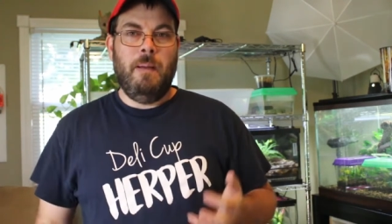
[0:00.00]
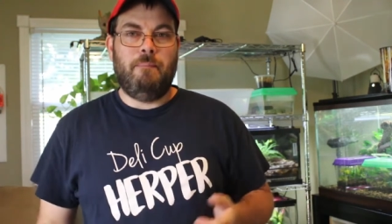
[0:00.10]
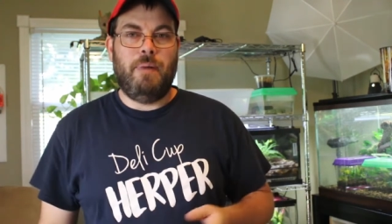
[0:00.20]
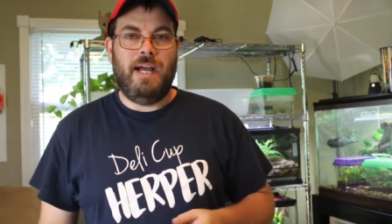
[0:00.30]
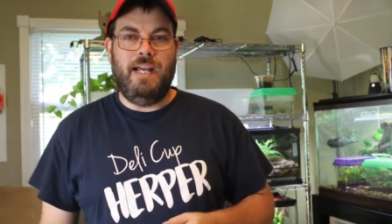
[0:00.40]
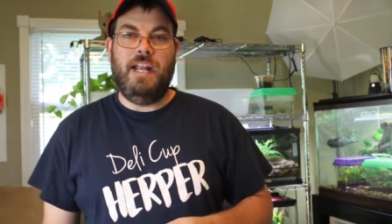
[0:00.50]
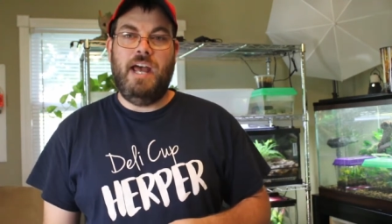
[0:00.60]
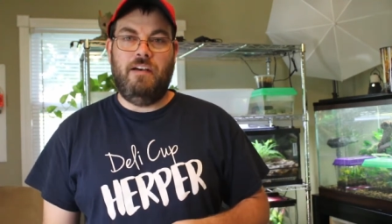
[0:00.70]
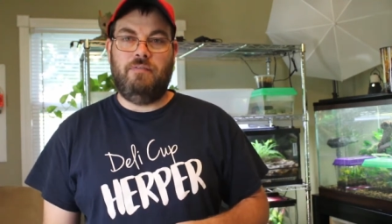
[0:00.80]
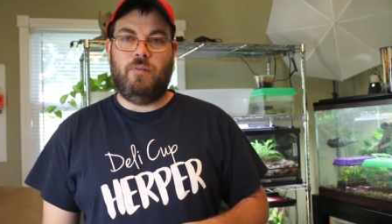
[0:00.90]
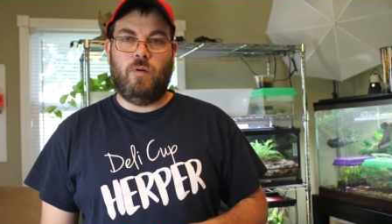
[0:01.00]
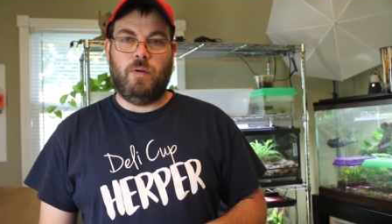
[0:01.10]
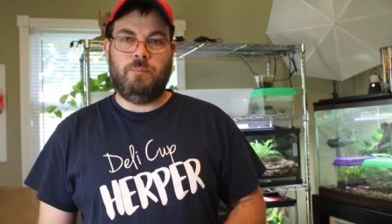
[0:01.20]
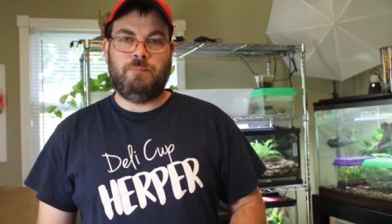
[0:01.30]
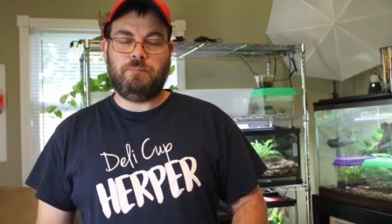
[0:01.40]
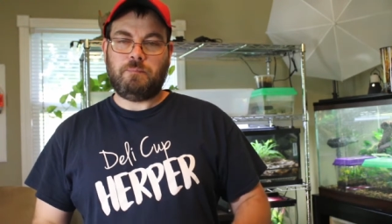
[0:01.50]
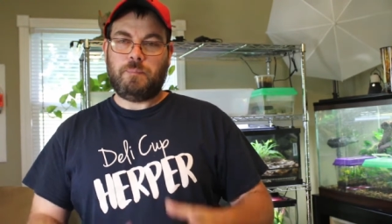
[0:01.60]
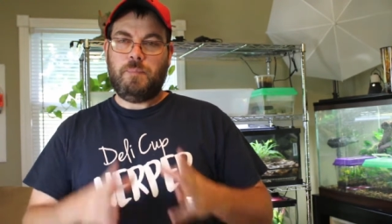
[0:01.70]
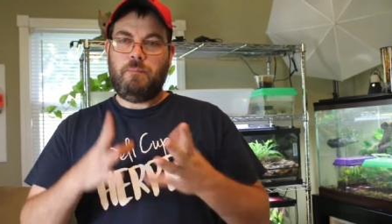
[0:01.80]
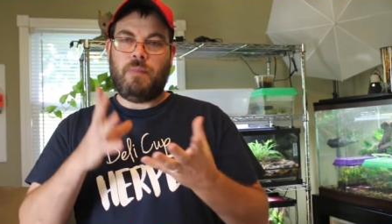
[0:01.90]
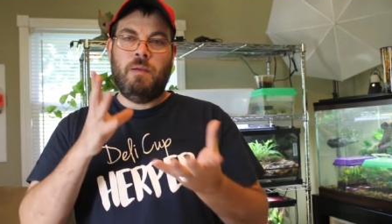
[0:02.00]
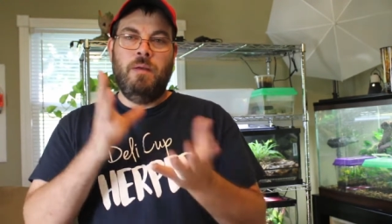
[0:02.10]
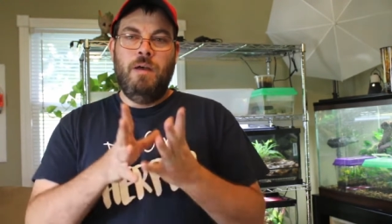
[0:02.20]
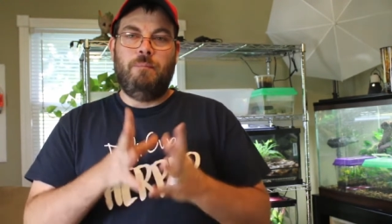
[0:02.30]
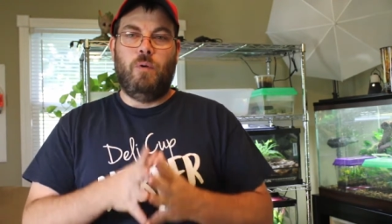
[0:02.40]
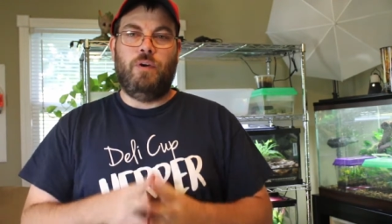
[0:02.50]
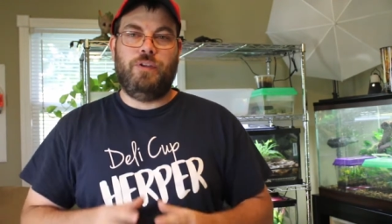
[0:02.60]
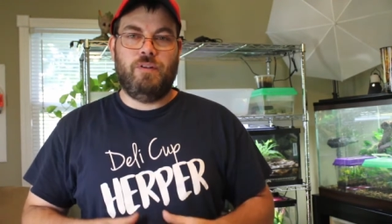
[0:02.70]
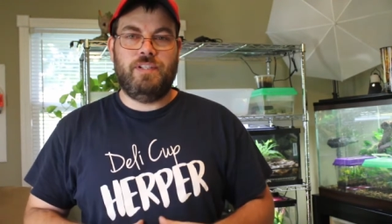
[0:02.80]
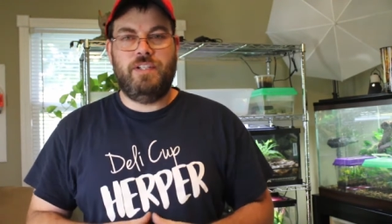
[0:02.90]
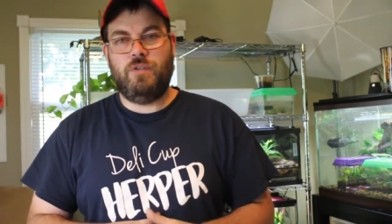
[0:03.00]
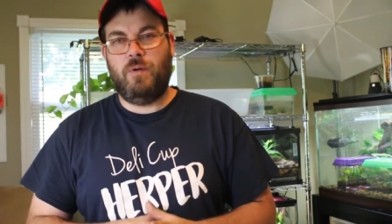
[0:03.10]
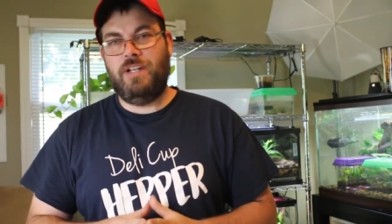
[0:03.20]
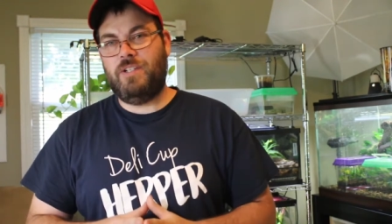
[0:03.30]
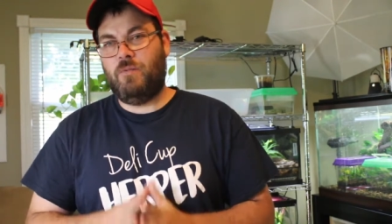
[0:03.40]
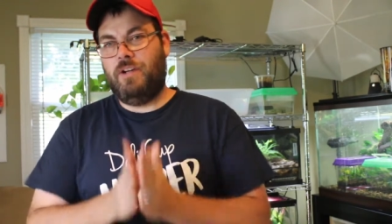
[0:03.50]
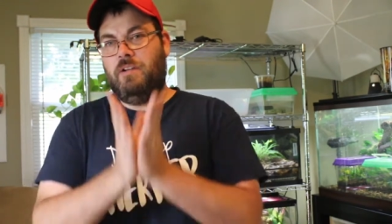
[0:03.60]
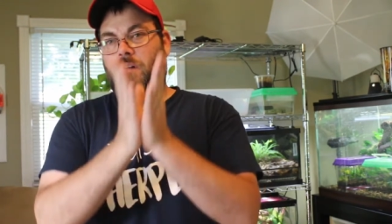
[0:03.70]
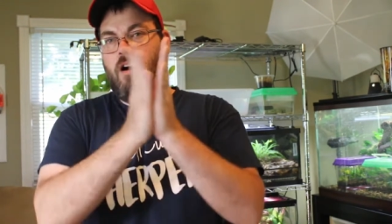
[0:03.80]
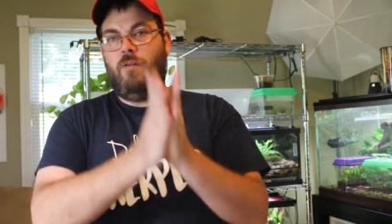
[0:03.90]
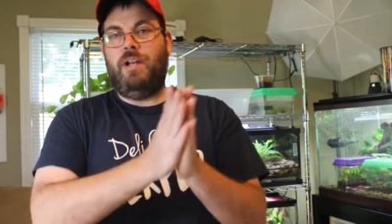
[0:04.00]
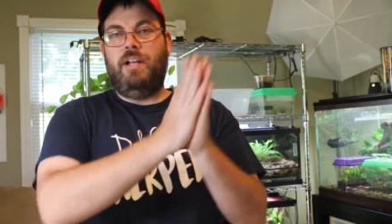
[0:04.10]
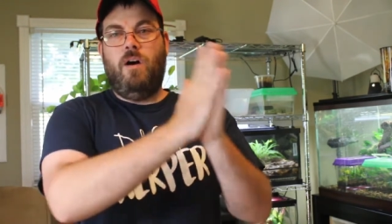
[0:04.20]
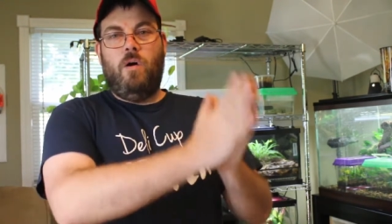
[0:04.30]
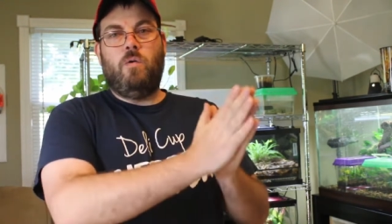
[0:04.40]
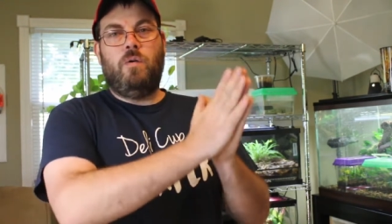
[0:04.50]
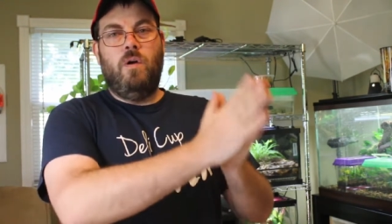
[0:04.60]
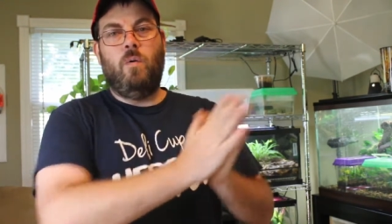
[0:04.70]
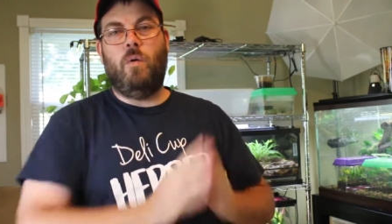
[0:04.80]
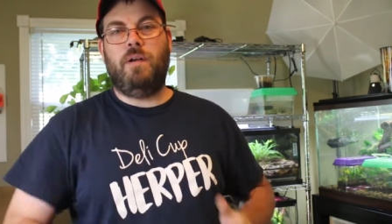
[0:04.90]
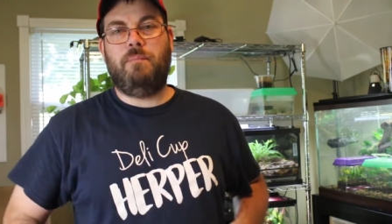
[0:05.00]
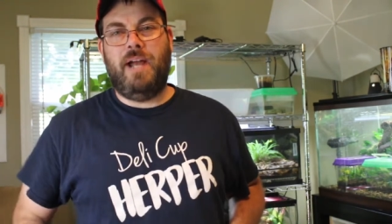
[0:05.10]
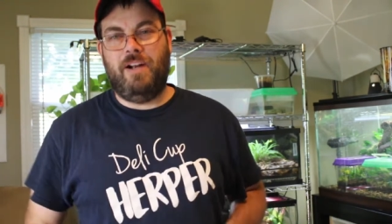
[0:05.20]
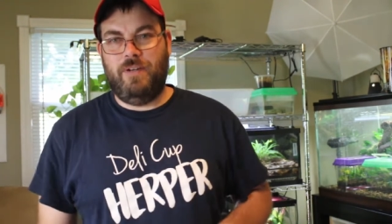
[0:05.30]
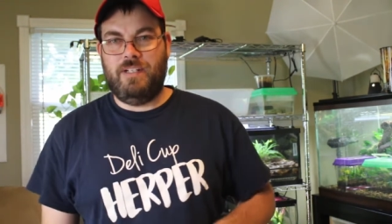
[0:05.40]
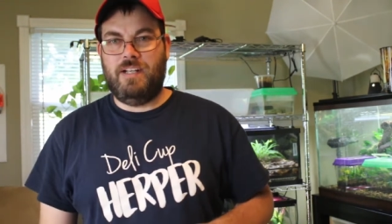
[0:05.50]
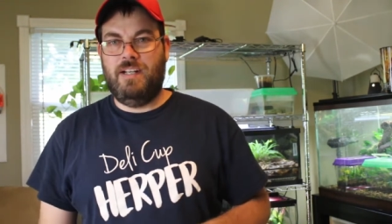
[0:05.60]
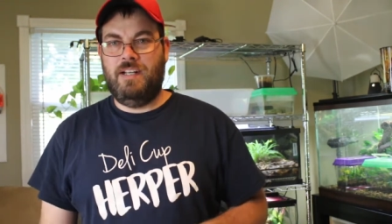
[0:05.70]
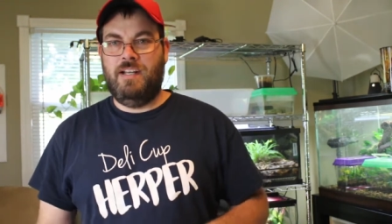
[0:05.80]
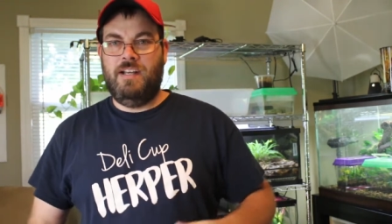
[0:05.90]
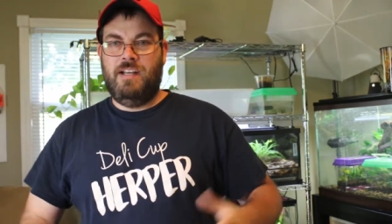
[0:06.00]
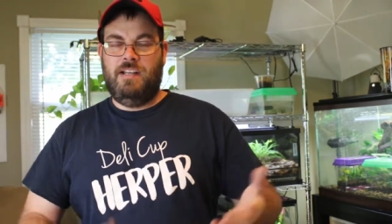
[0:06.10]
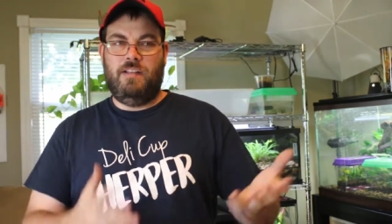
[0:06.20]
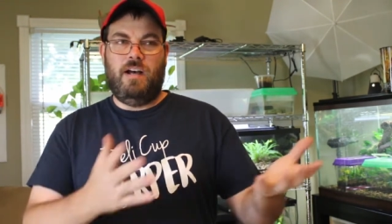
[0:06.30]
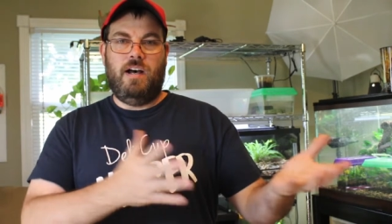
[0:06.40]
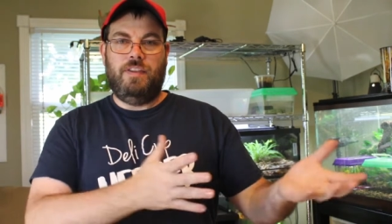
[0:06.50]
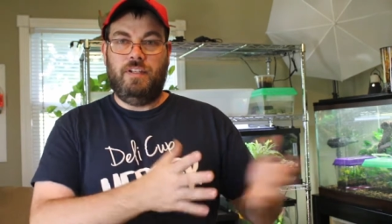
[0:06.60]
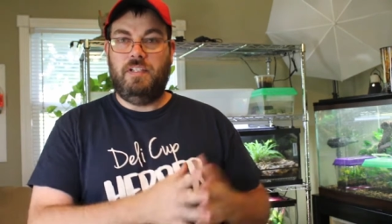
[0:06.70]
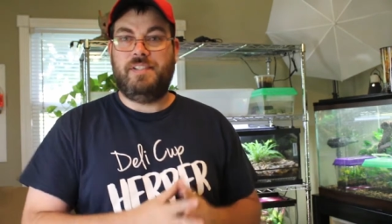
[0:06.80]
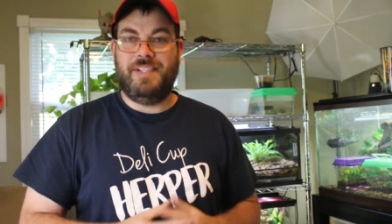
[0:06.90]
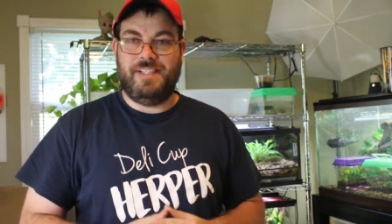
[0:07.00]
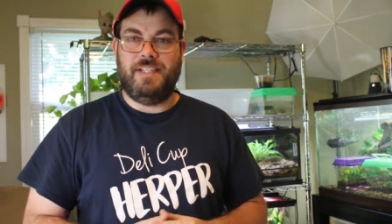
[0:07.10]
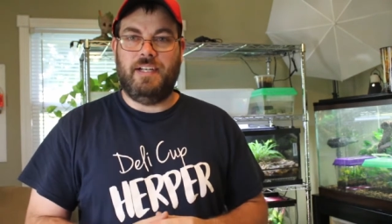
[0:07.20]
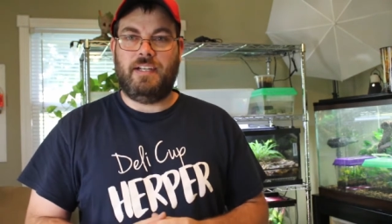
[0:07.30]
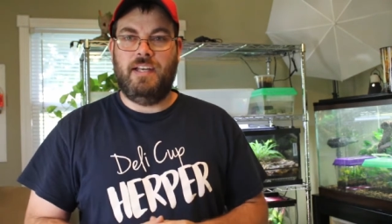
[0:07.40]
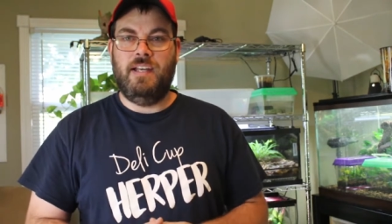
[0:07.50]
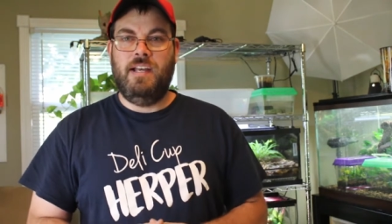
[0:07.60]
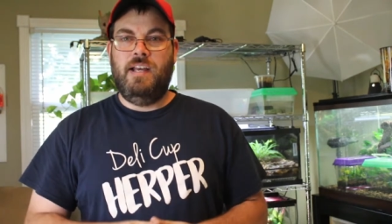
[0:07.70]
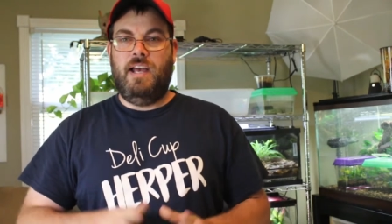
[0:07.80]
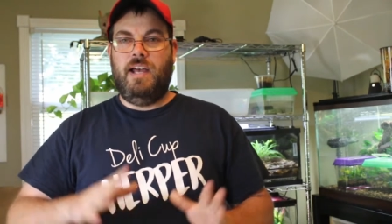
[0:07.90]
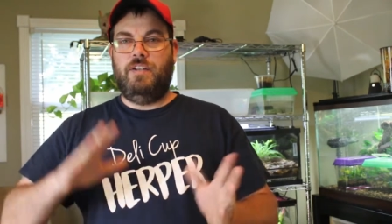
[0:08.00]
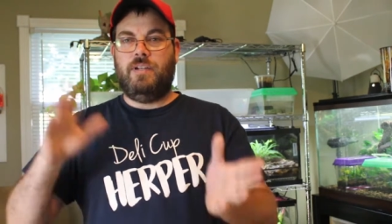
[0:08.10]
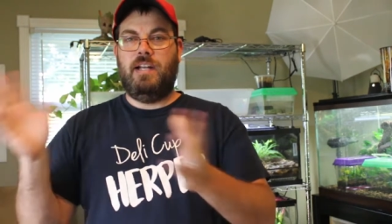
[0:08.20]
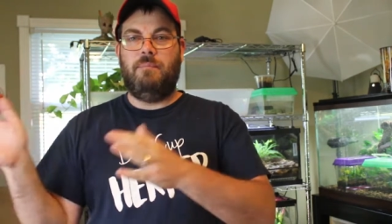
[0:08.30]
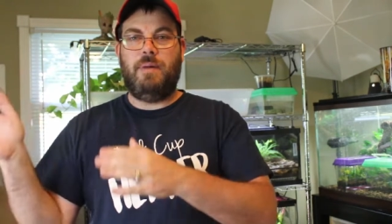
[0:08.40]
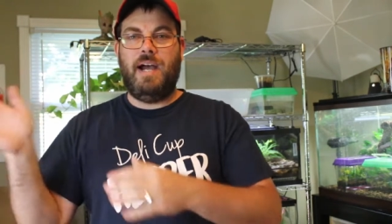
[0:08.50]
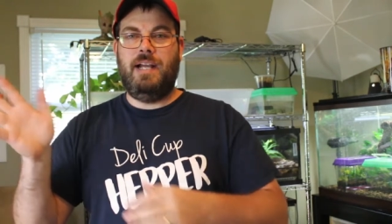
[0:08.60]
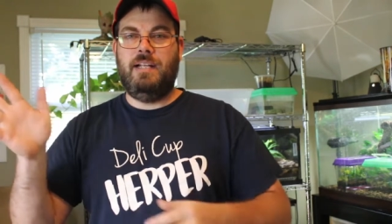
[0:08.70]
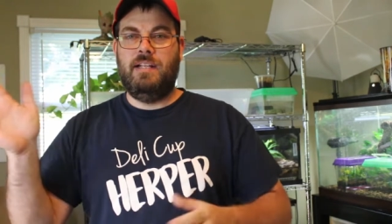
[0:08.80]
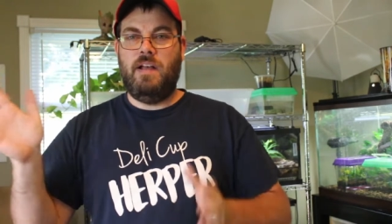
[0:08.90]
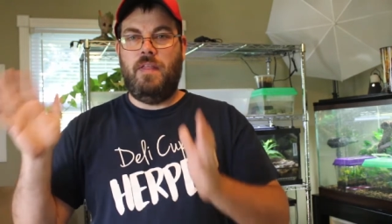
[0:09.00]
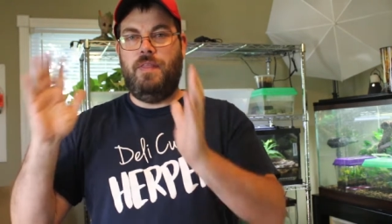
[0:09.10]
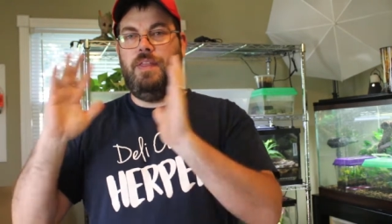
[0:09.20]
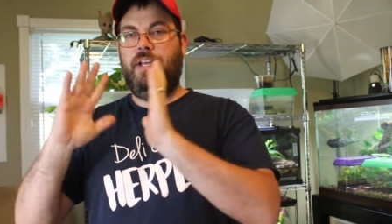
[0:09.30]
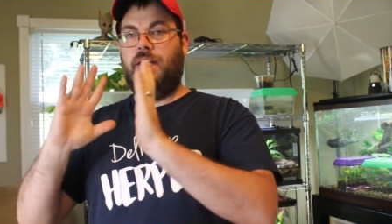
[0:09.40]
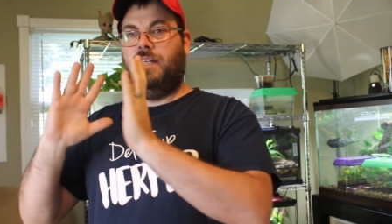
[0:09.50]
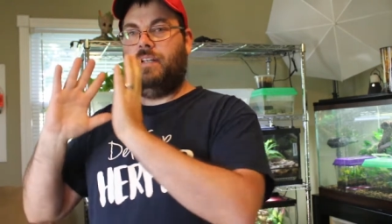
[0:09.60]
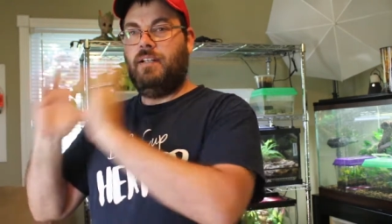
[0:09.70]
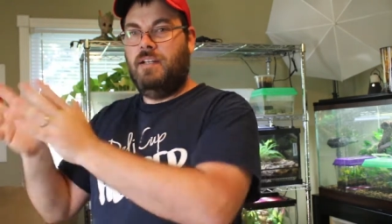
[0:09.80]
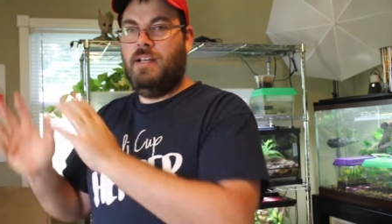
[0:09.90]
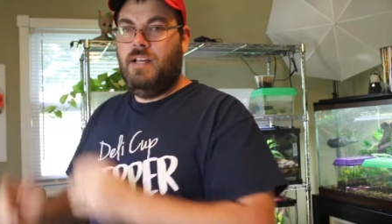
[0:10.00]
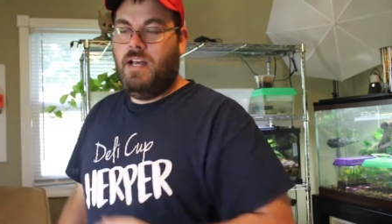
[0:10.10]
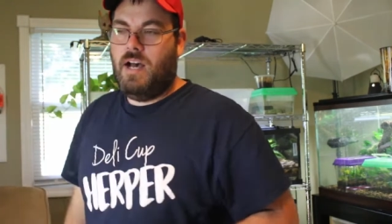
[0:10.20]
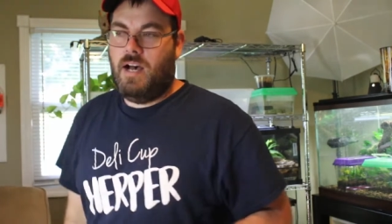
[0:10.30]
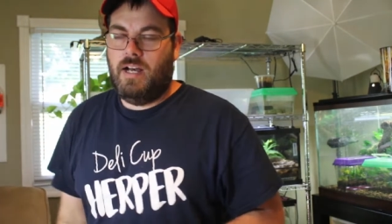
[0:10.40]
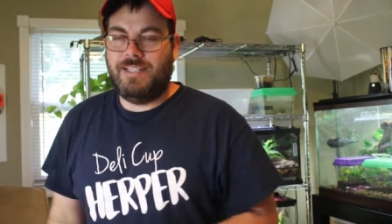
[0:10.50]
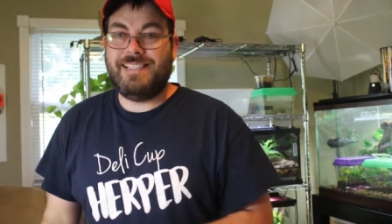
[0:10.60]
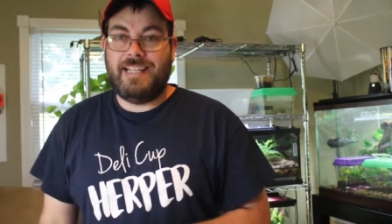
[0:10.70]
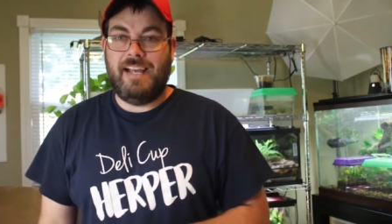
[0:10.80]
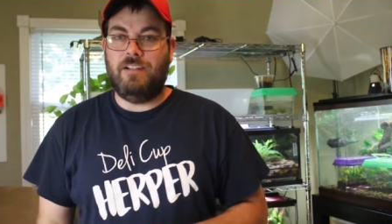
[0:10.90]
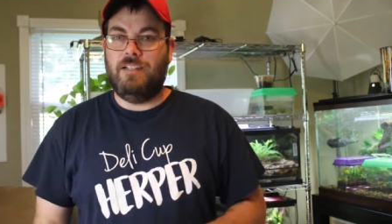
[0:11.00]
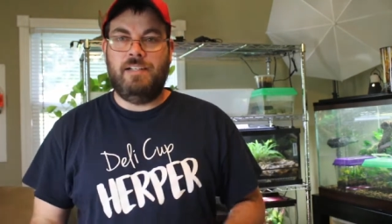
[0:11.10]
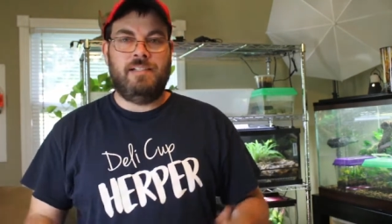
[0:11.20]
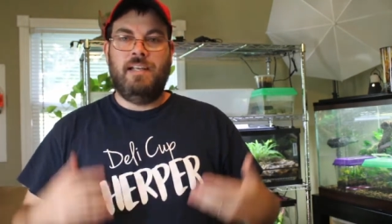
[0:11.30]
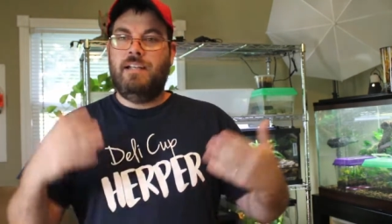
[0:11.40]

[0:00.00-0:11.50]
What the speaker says: buy it in het form. But with your situation where you already own one parent, the leucistic, and you're going to buy the scaleless,